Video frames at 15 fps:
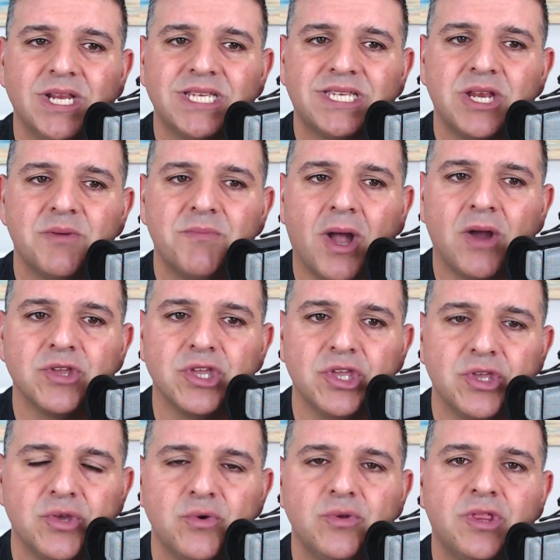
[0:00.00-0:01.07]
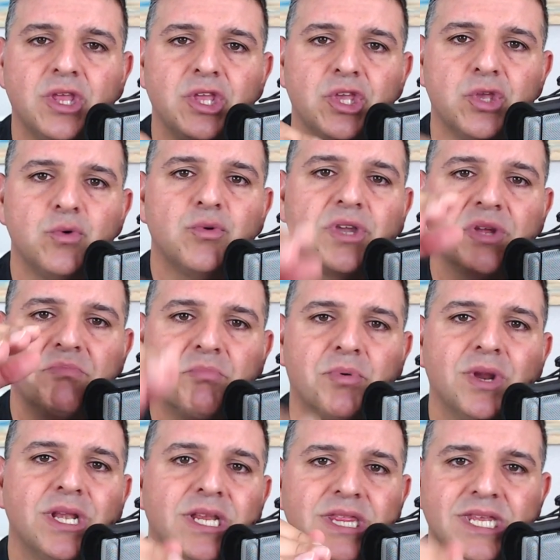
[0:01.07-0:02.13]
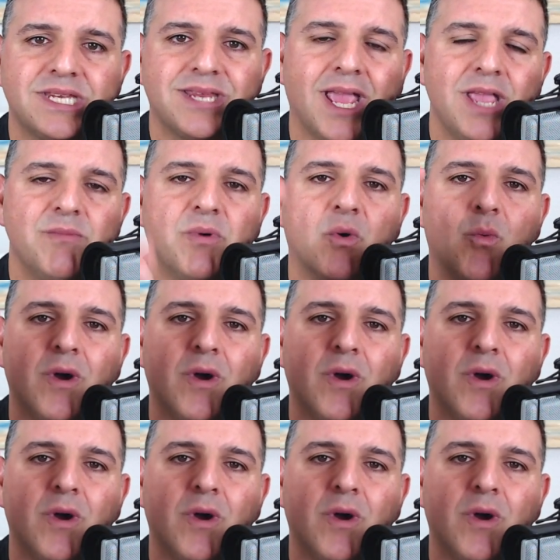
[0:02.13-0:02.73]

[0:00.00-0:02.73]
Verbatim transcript: is it about you that you can bring to the table?